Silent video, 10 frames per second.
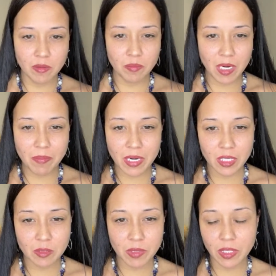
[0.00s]
My
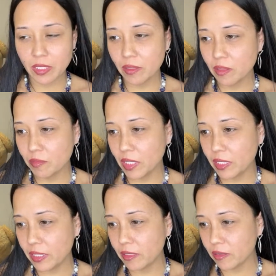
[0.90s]
back's been killing me
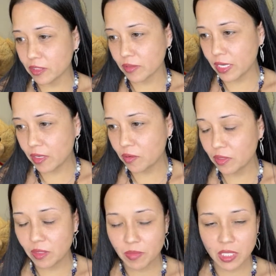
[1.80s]
here, so I can
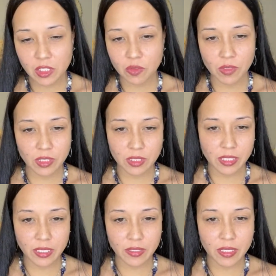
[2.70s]
only imagine what it's
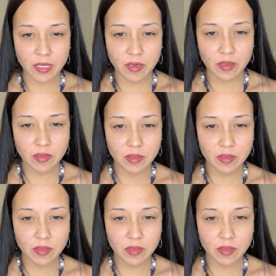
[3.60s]
like there.